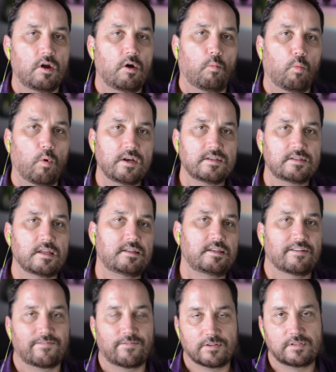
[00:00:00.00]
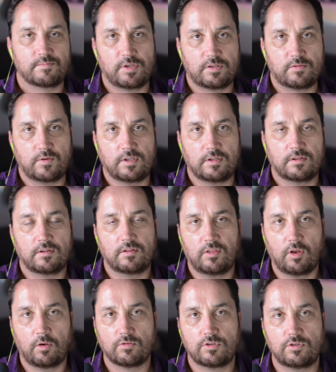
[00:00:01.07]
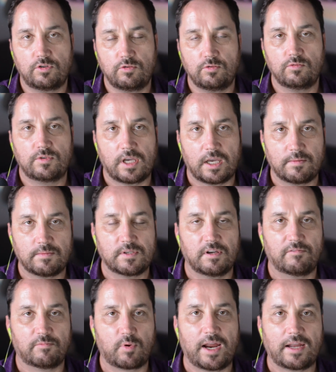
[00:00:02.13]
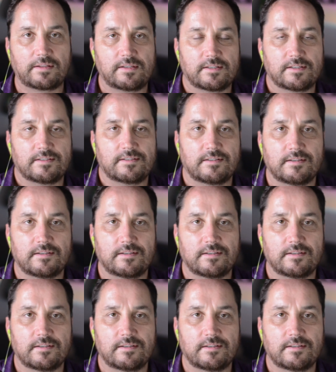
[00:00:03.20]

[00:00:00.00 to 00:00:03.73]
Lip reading: What is the difference between those two types of practices?